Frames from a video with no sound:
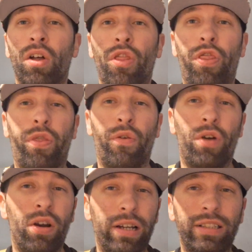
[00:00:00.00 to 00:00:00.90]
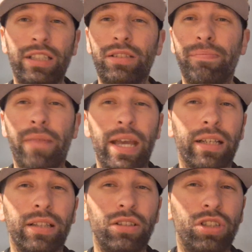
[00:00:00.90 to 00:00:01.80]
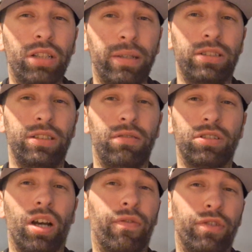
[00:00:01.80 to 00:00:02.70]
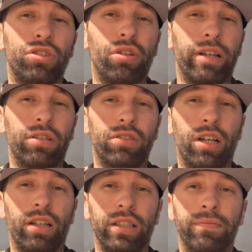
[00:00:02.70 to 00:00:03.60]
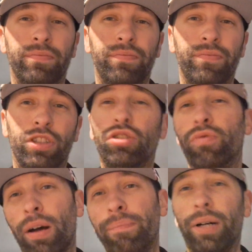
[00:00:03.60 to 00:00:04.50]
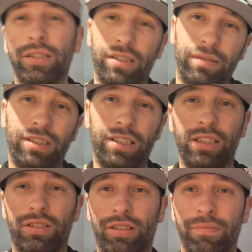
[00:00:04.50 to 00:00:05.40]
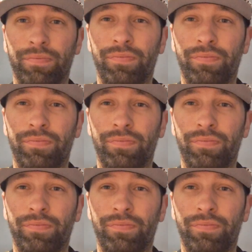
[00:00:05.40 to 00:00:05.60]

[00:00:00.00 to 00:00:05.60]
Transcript: Throw at least make a legitimate, serious offer to Shohei Ohtani. You want butts and seats?